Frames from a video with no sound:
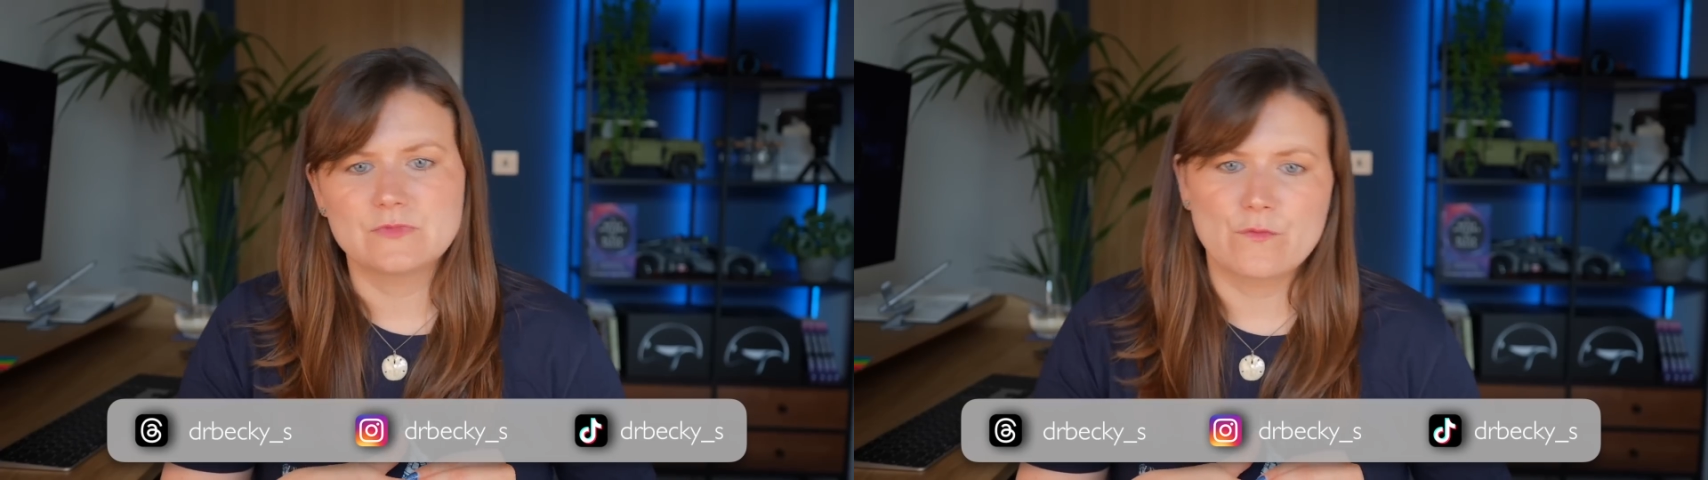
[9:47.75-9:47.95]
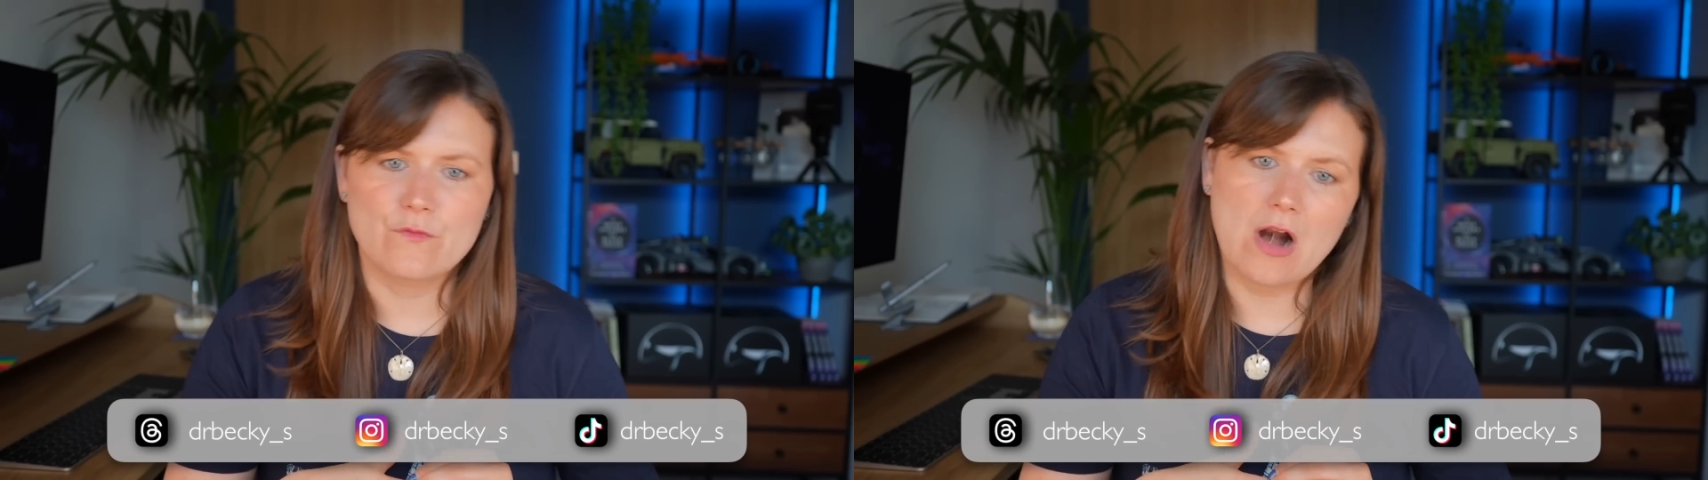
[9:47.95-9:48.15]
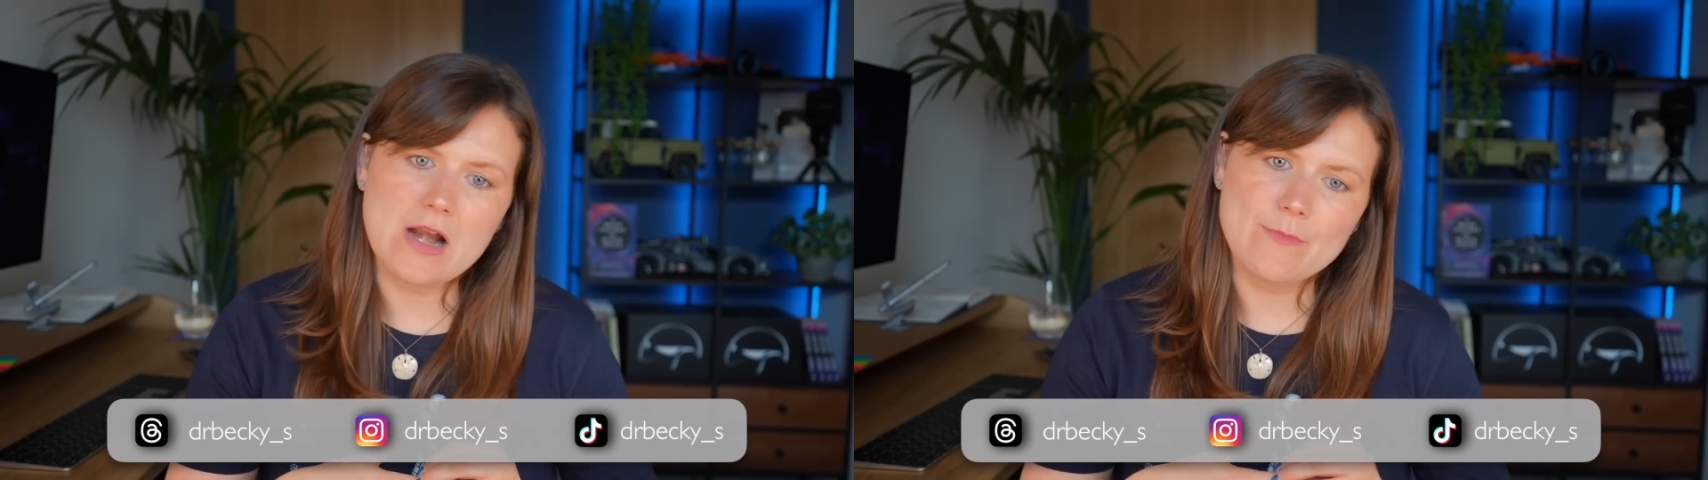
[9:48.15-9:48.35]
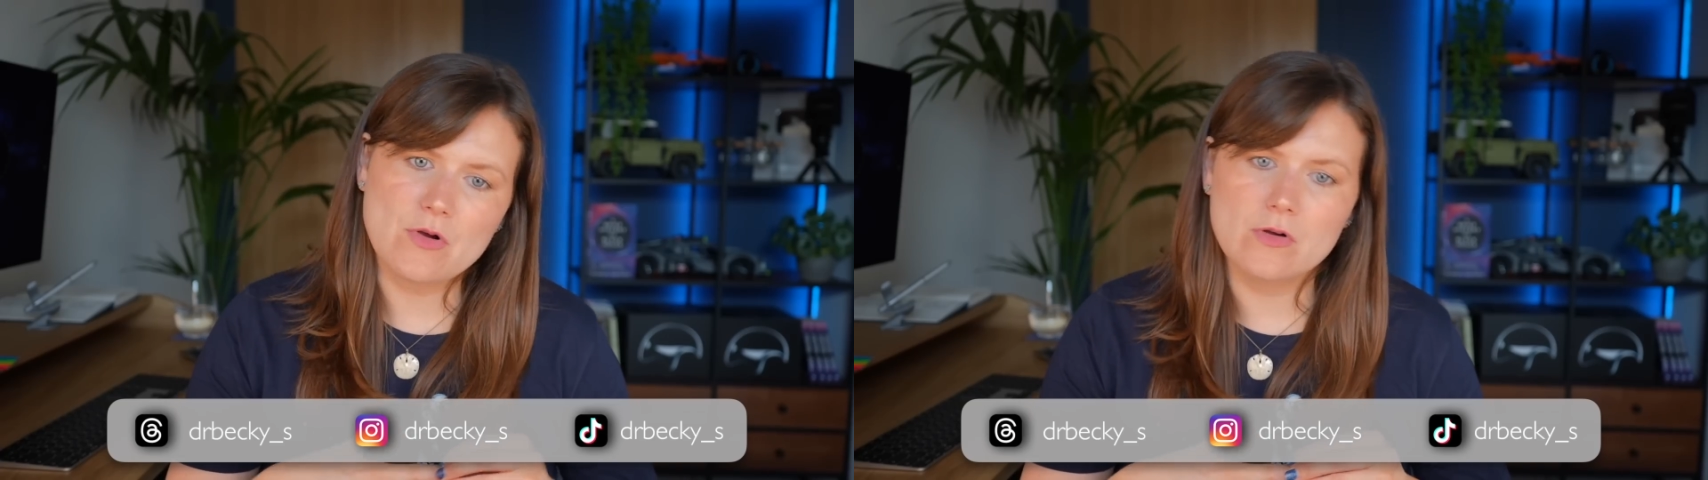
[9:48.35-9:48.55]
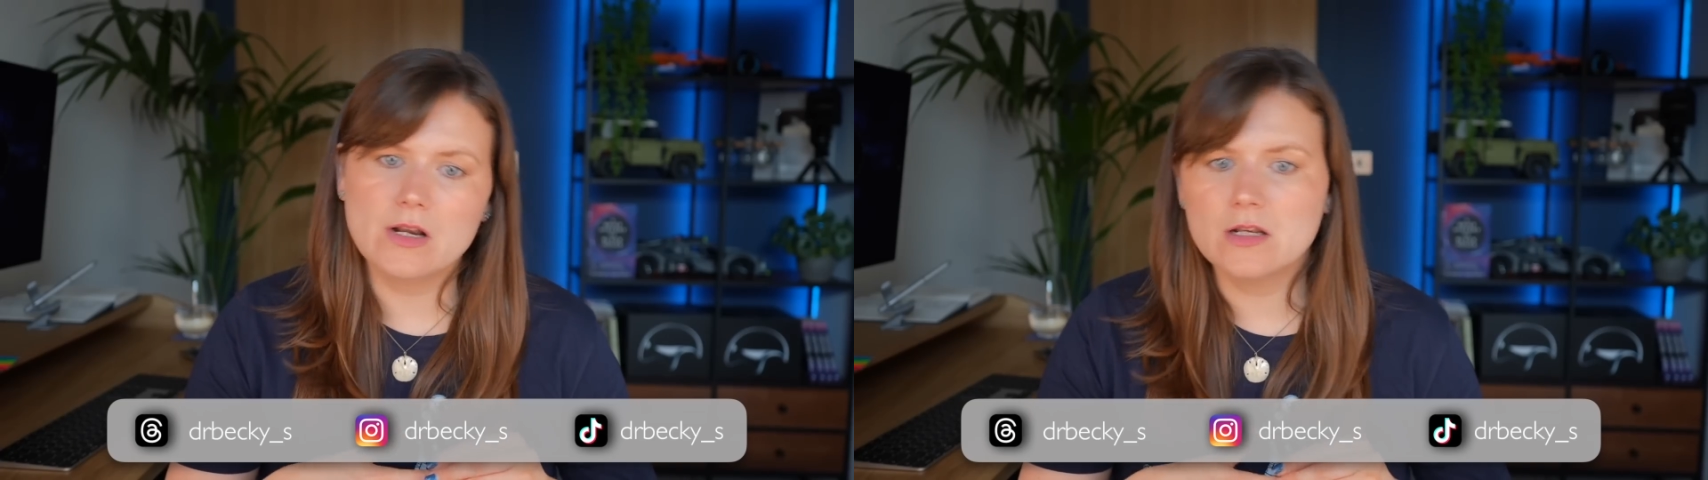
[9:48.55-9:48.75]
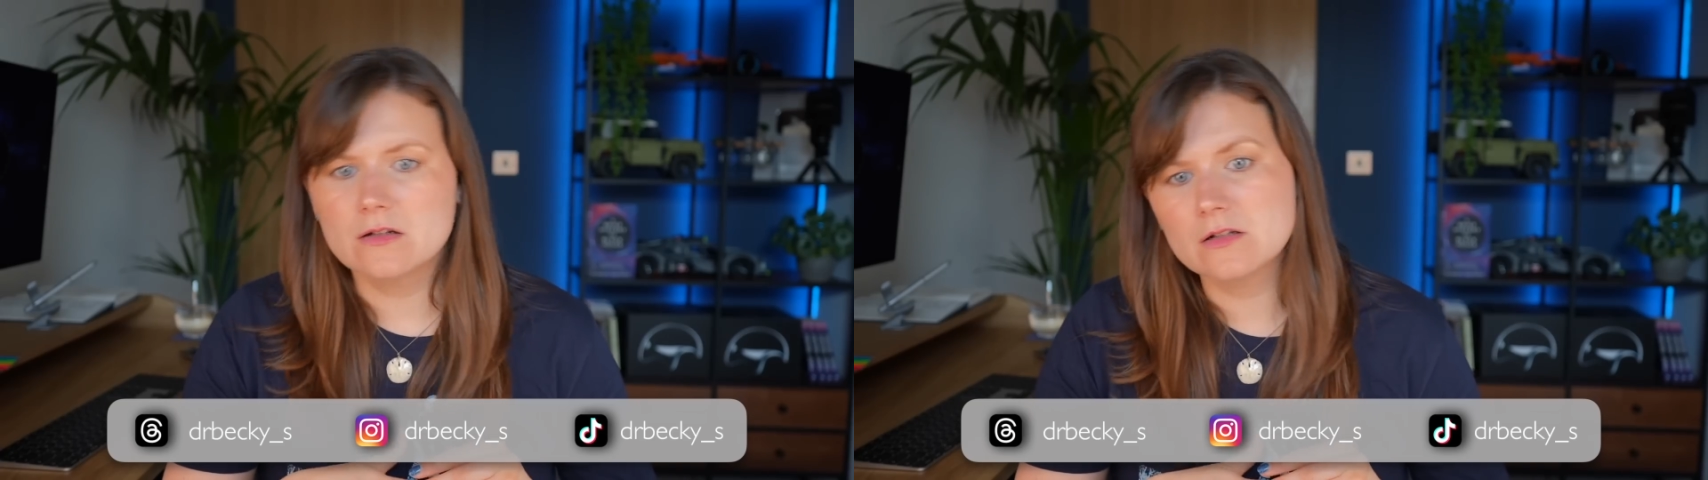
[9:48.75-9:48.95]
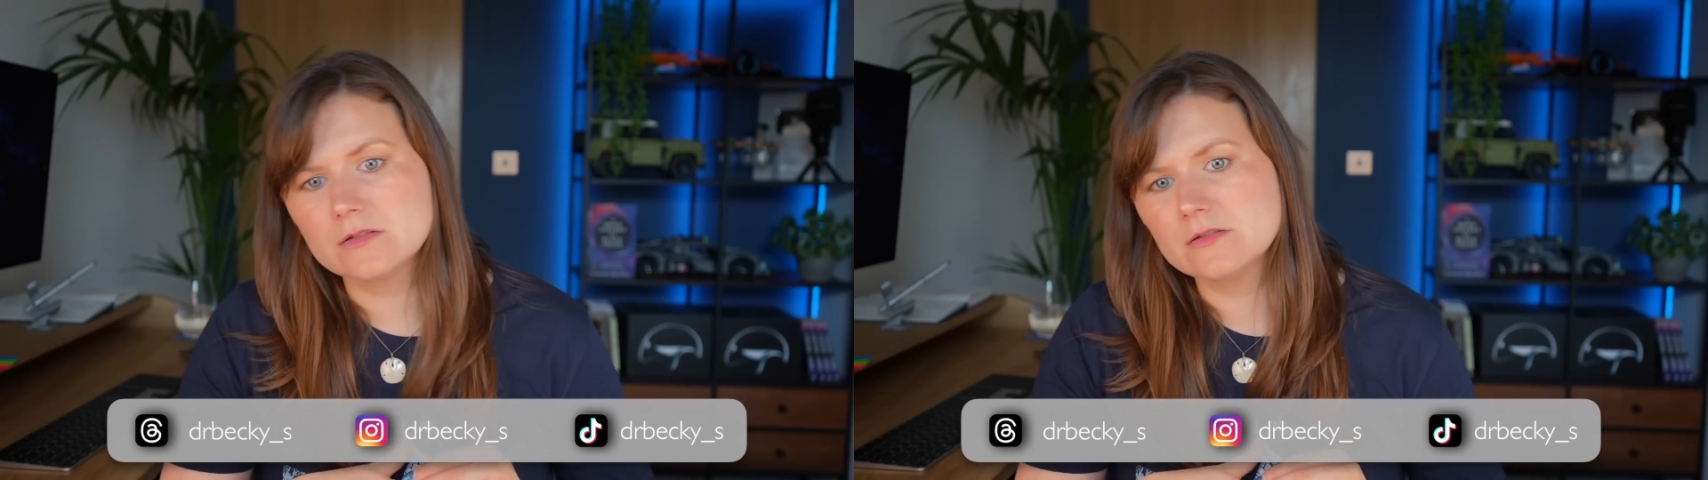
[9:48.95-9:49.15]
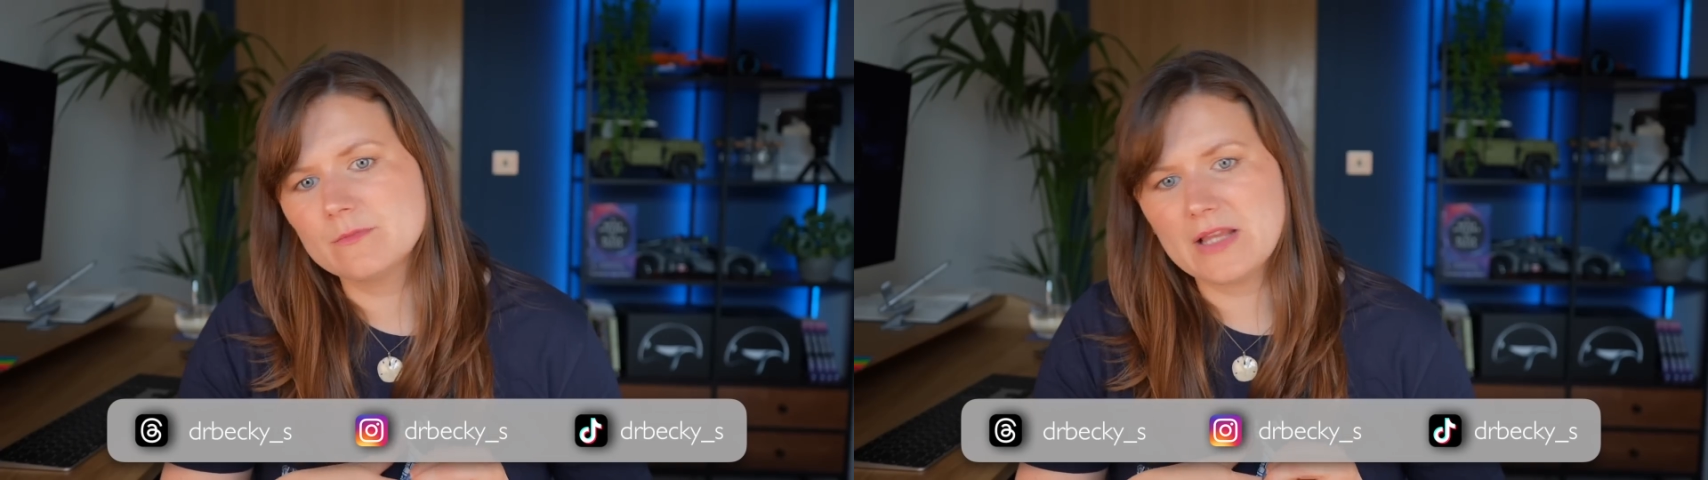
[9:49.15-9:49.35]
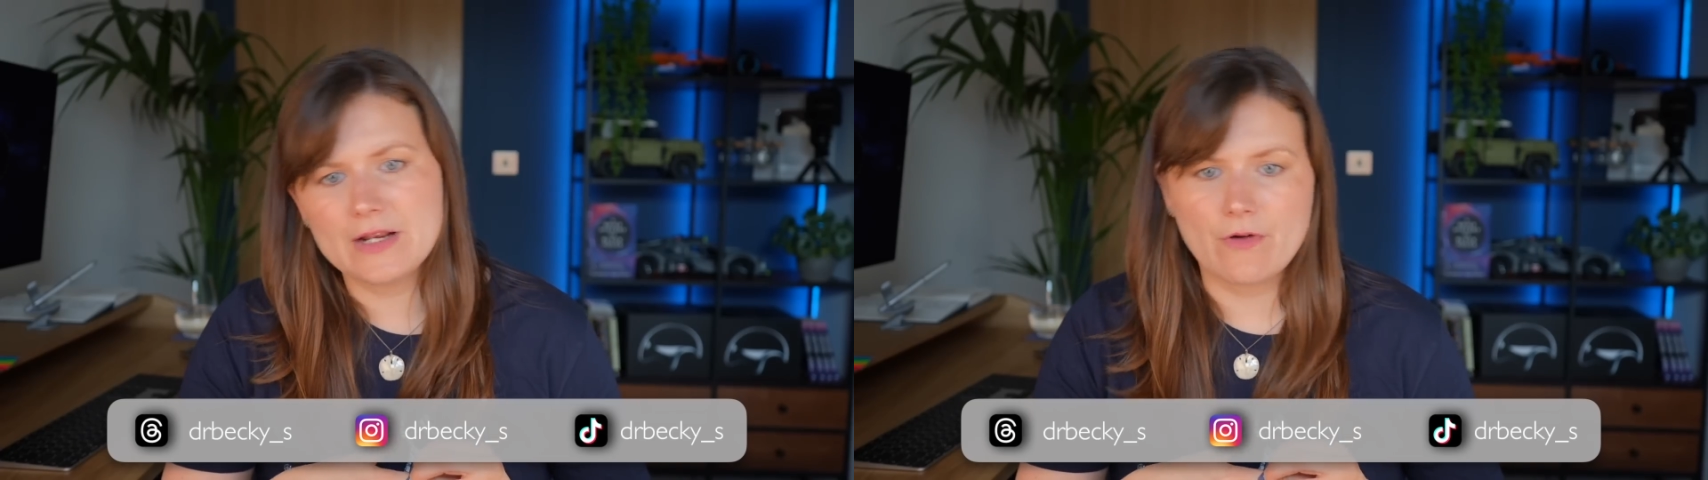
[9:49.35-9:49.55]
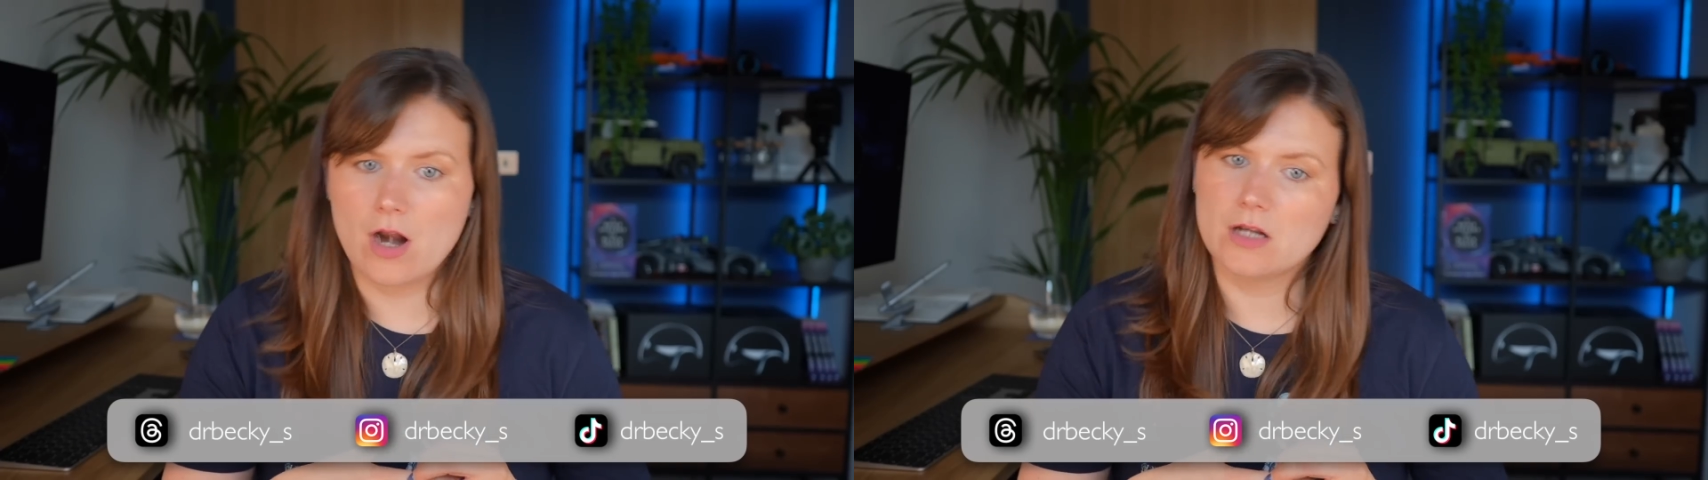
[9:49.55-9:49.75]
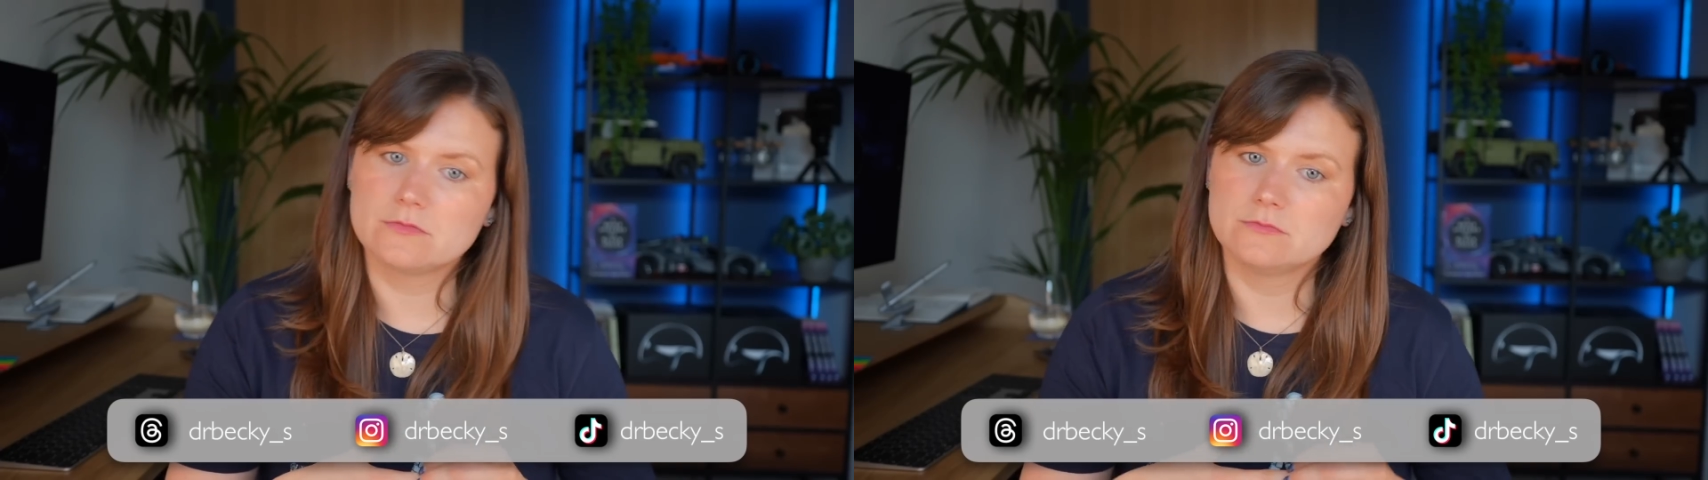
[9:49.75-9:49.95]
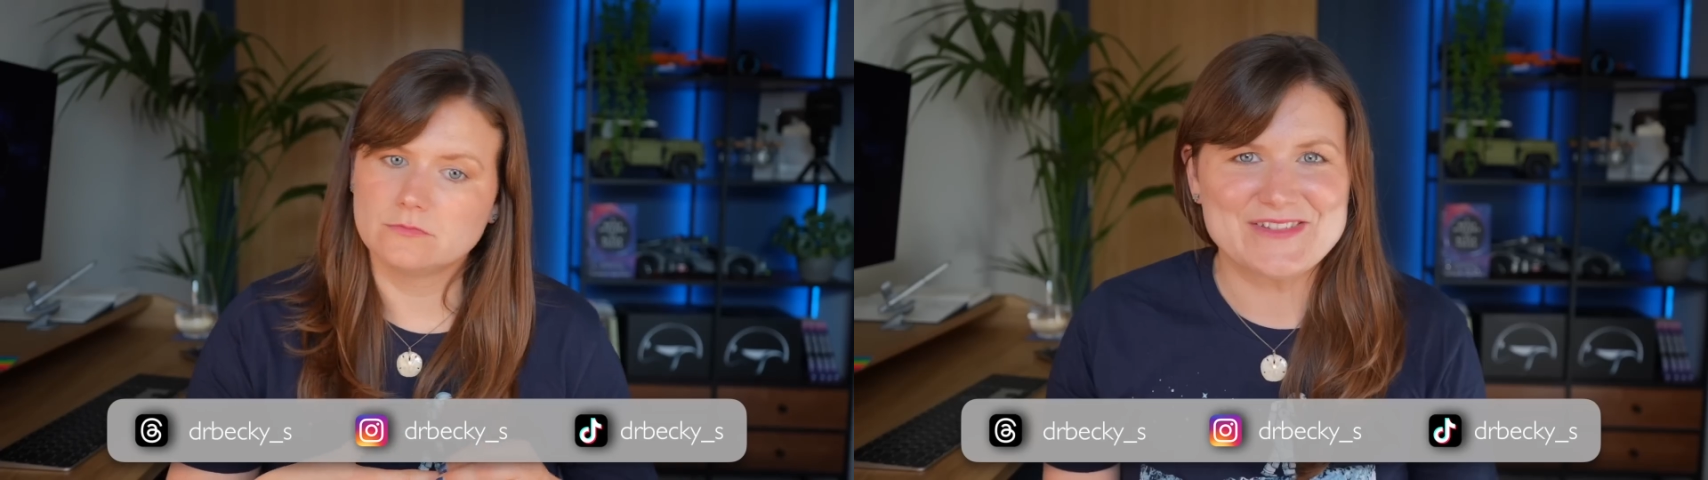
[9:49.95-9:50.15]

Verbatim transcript: Friday morning little plane ride.